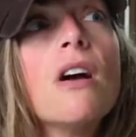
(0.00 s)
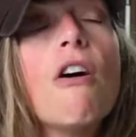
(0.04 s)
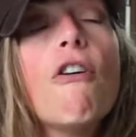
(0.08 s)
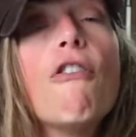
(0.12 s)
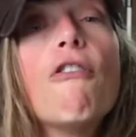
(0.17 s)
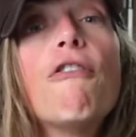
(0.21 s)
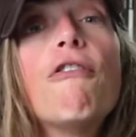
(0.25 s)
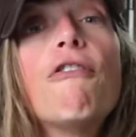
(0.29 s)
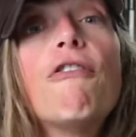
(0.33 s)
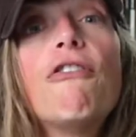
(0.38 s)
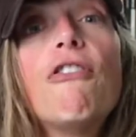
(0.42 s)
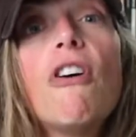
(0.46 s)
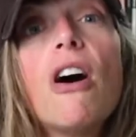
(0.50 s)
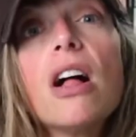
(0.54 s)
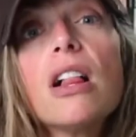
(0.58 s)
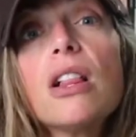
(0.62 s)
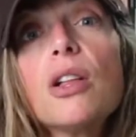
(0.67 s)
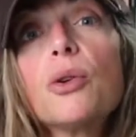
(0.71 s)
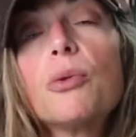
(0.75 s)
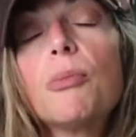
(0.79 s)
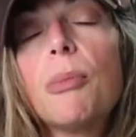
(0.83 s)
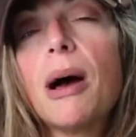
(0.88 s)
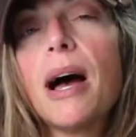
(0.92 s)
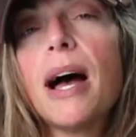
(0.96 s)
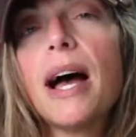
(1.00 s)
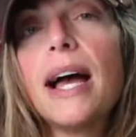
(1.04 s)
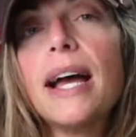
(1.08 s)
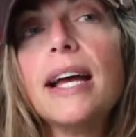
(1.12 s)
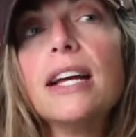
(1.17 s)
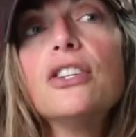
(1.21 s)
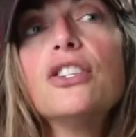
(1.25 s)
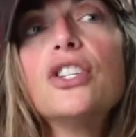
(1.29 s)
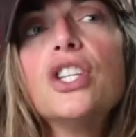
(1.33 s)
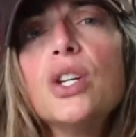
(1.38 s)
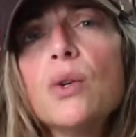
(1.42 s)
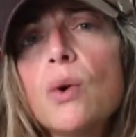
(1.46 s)
Followed
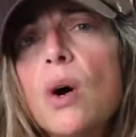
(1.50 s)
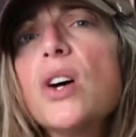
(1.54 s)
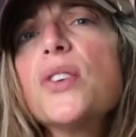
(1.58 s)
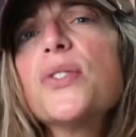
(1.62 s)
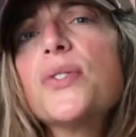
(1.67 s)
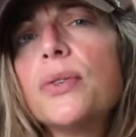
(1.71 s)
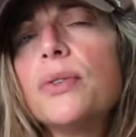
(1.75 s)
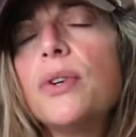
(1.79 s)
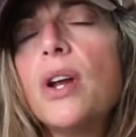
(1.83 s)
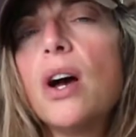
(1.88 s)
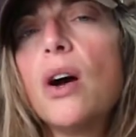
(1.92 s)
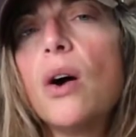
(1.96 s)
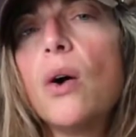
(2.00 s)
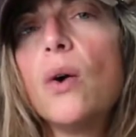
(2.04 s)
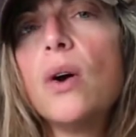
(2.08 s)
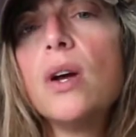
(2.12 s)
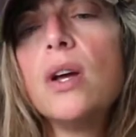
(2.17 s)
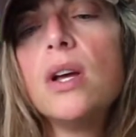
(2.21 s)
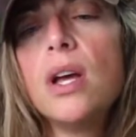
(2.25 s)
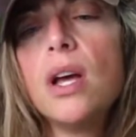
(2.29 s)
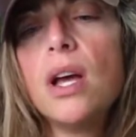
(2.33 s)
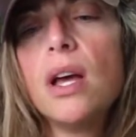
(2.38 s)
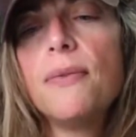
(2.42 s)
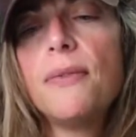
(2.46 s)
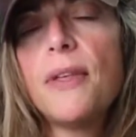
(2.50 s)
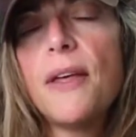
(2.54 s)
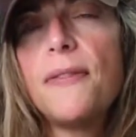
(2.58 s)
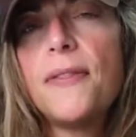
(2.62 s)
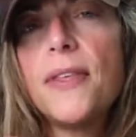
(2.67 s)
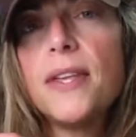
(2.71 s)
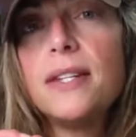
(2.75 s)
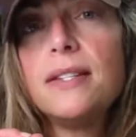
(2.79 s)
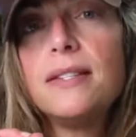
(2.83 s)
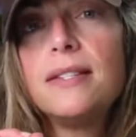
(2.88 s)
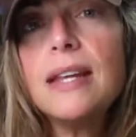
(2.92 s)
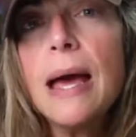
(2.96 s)
by, do you also know that
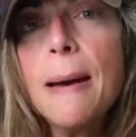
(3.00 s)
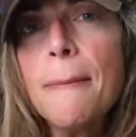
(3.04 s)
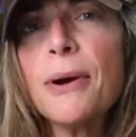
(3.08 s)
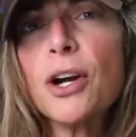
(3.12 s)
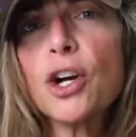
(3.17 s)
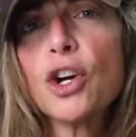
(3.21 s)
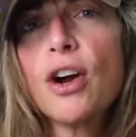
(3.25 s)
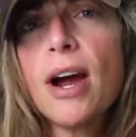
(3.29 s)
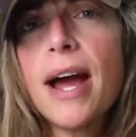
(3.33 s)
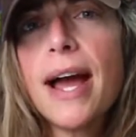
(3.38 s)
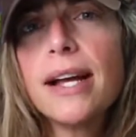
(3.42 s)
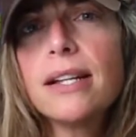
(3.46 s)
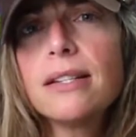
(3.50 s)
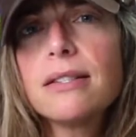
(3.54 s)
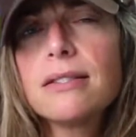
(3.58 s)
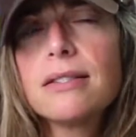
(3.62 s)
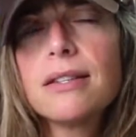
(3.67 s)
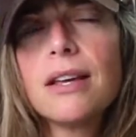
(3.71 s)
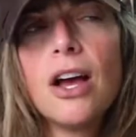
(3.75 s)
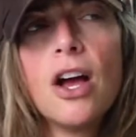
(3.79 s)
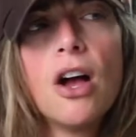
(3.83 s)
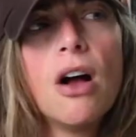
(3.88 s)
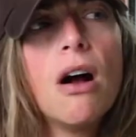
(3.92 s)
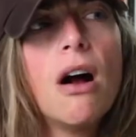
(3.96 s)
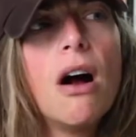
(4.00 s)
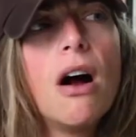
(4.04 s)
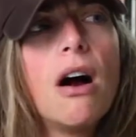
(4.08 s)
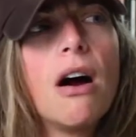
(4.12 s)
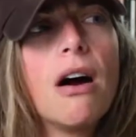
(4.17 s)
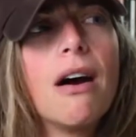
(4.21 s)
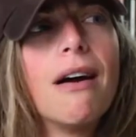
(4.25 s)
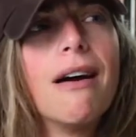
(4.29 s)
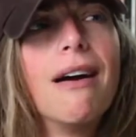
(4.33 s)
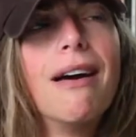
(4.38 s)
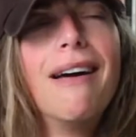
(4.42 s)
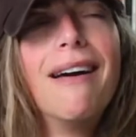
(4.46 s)
the Democrats
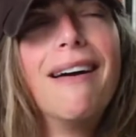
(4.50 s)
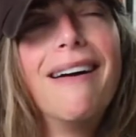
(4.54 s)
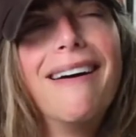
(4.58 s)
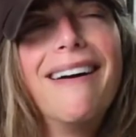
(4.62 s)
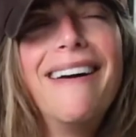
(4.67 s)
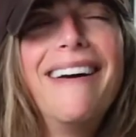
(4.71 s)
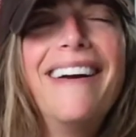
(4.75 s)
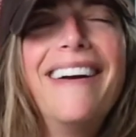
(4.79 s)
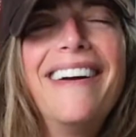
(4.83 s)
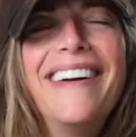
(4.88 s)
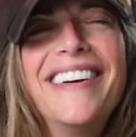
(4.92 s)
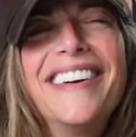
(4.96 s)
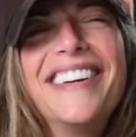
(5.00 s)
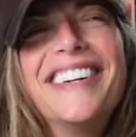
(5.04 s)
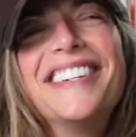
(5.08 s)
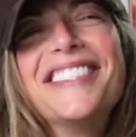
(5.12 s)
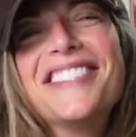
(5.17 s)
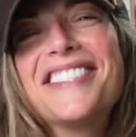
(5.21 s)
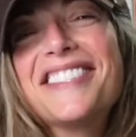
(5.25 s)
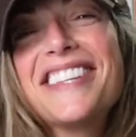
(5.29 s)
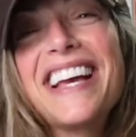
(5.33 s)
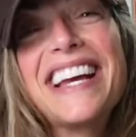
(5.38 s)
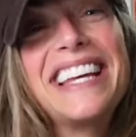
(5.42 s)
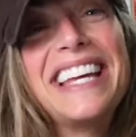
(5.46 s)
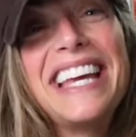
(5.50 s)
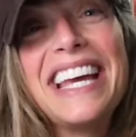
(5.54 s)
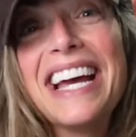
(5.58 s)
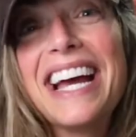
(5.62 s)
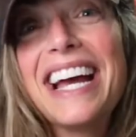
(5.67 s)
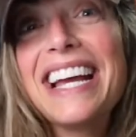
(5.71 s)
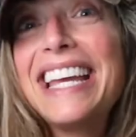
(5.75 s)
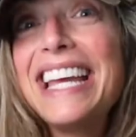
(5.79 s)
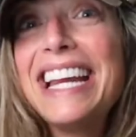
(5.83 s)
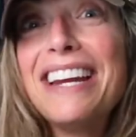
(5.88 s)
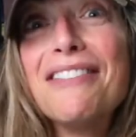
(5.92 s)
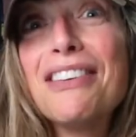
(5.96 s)
are, I
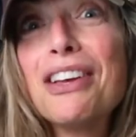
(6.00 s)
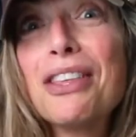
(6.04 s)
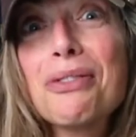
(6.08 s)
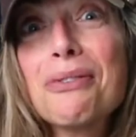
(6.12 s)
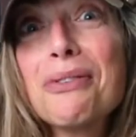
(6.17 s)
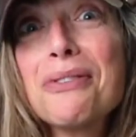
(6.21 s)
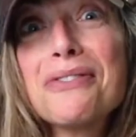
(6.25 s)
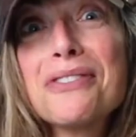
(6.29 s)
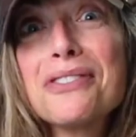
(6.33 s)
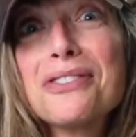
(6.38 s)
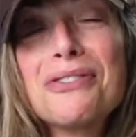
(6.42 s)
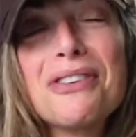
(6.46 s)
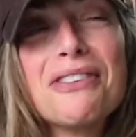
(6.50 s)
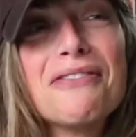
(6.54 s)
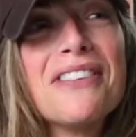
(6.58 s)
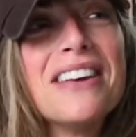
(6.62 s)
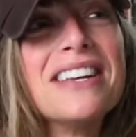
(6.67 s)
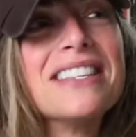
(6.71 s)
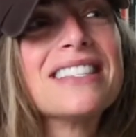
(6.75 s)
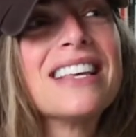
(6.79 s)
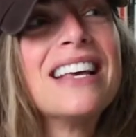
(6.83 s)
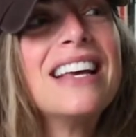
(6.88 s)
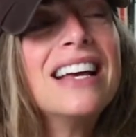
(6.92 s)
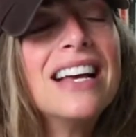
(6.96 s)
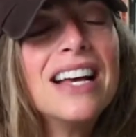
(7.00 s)
can't even get through it with a straight face,